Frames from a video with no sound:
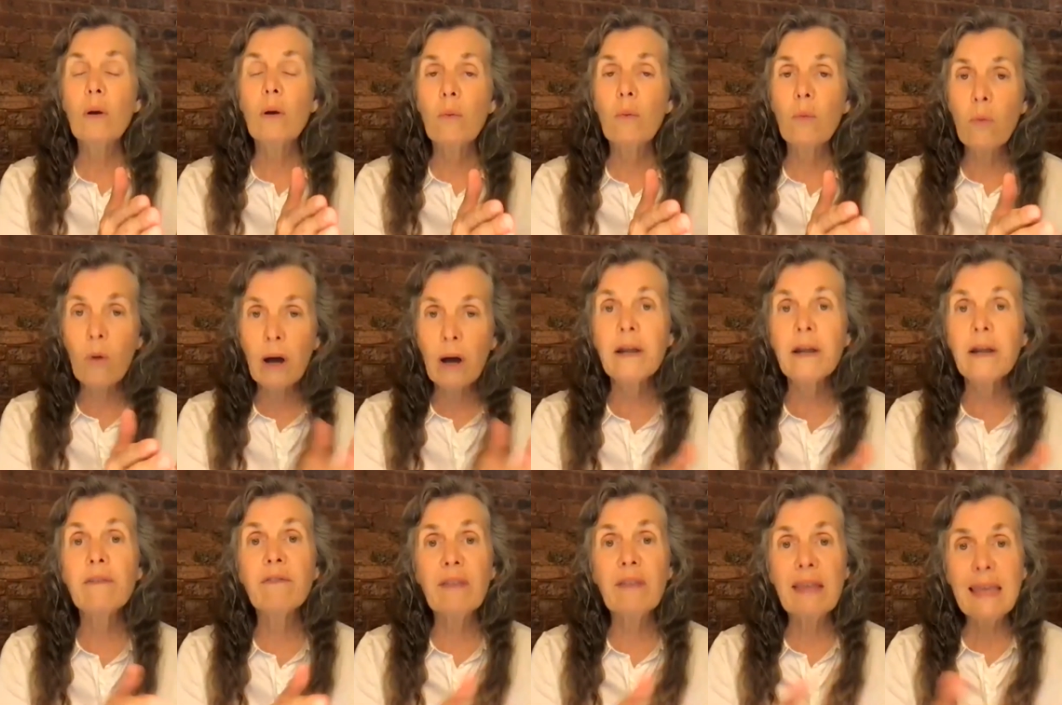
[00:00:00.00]
one
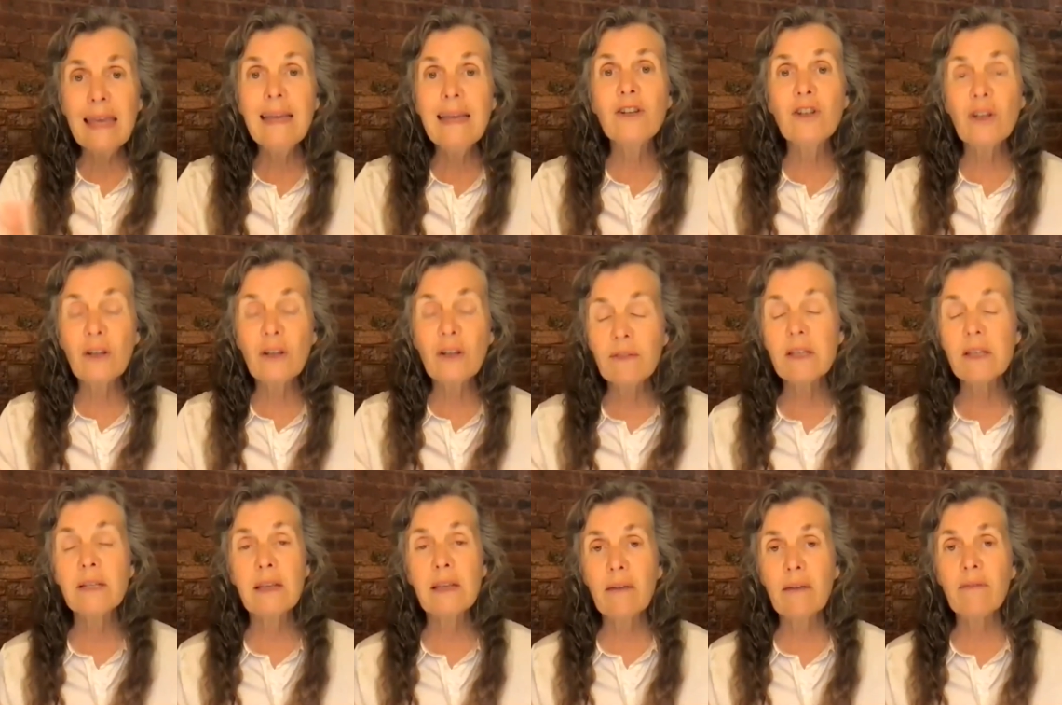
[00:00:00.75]
of each of
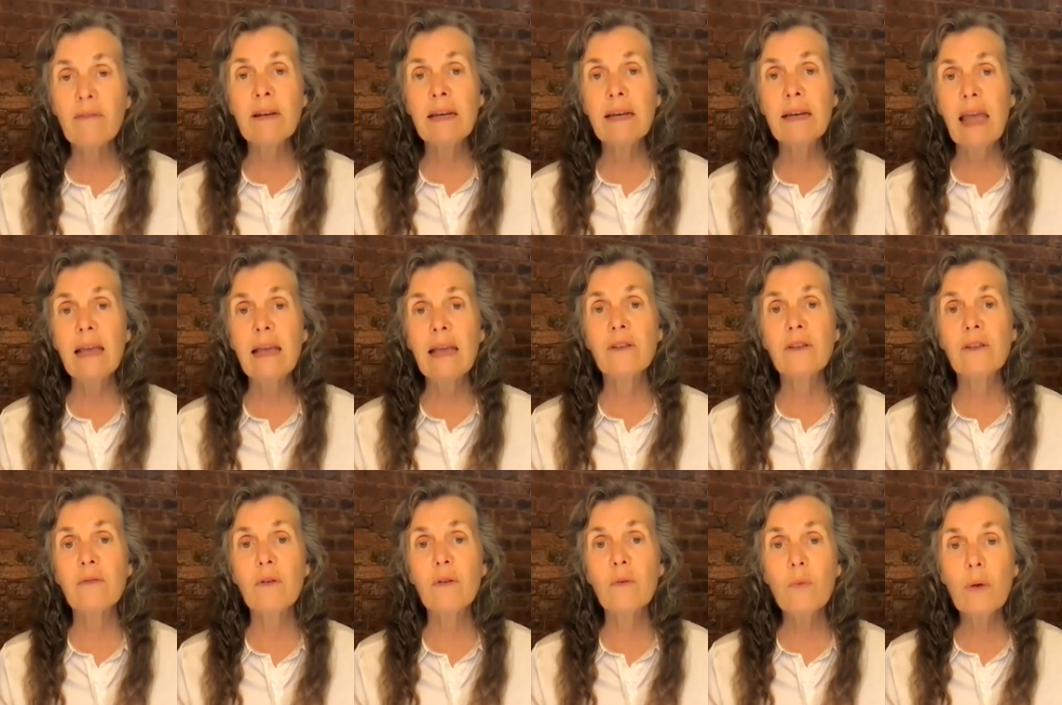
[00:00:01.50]
the seven days
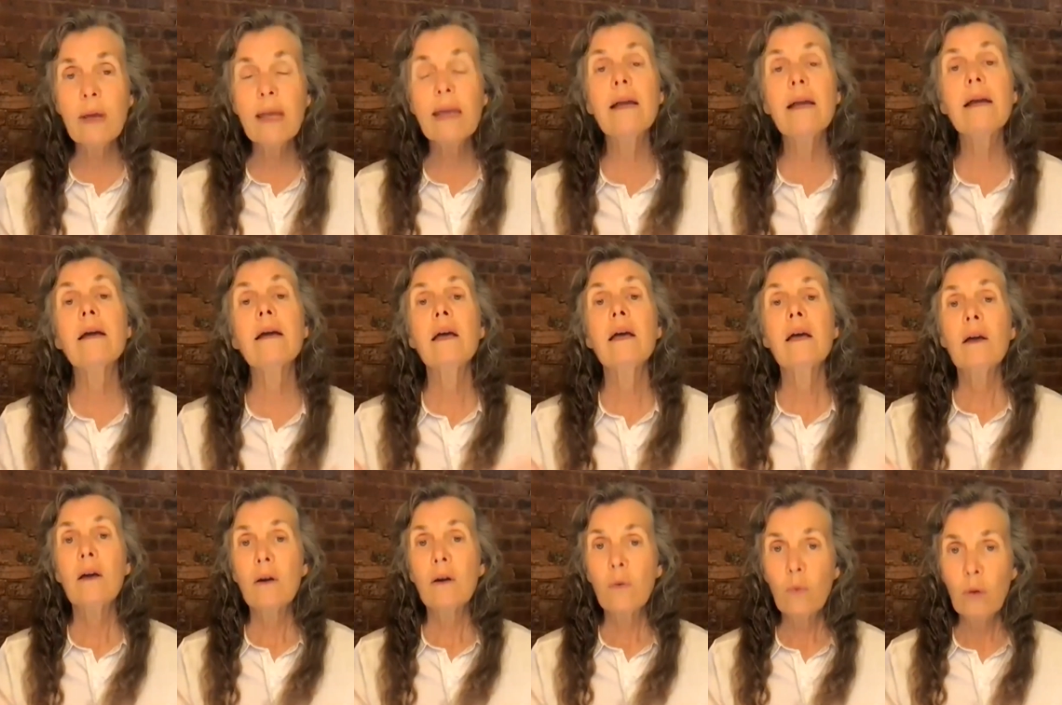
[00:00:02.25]
of the week,
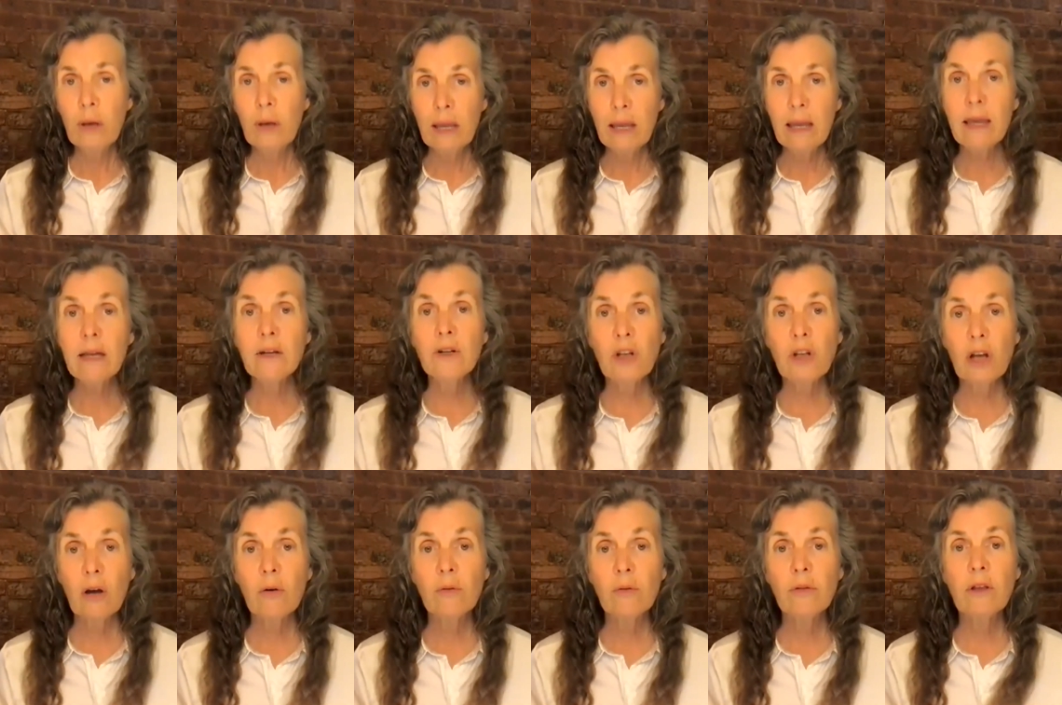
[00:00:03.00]
we
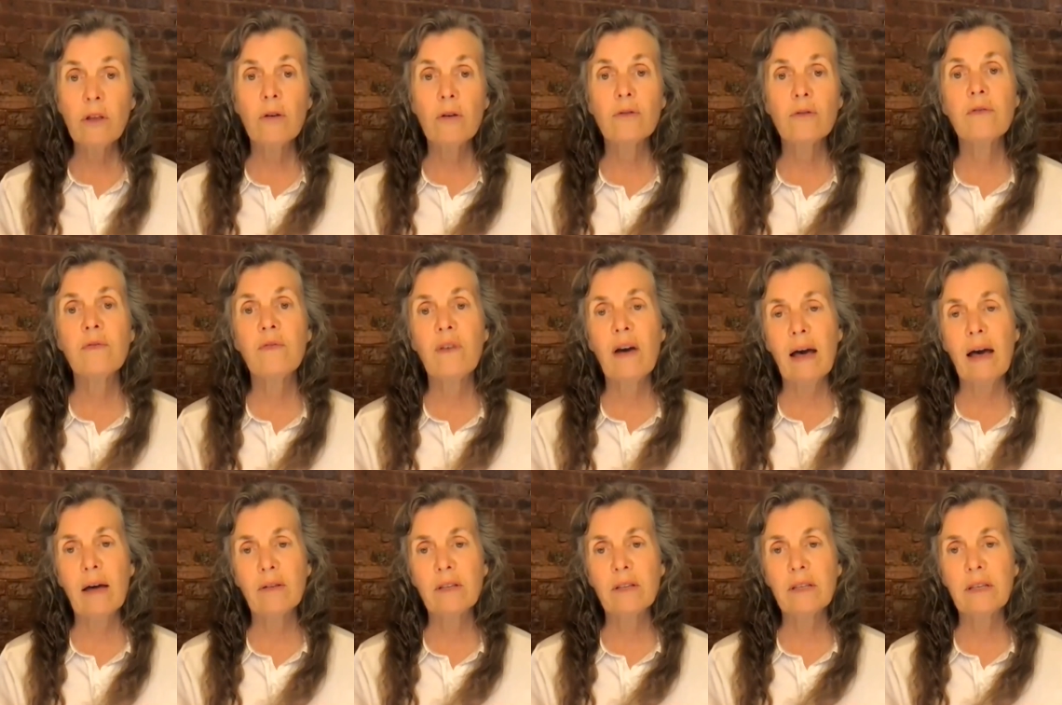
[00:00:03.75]
intone those
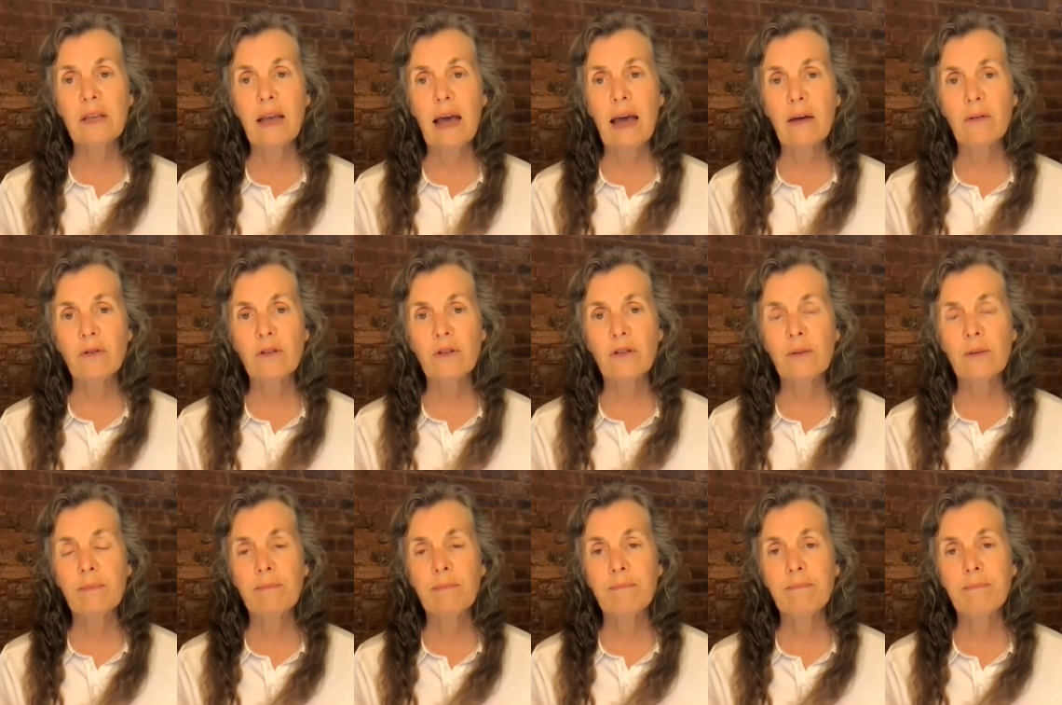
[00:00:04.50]
vowel
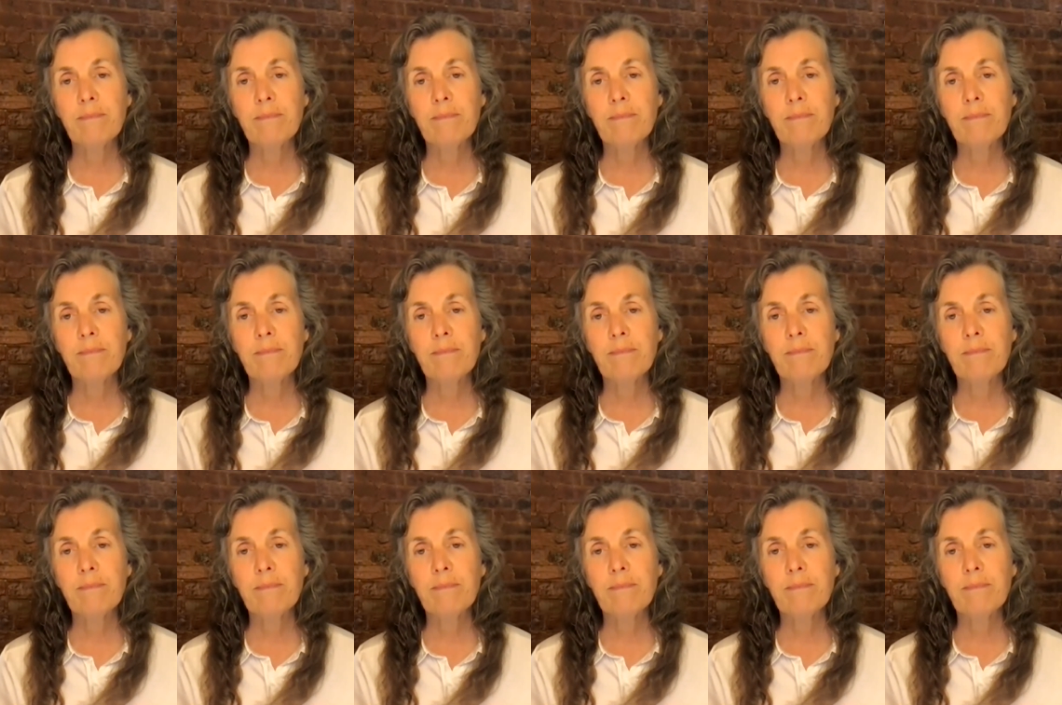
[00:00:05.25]
sounds.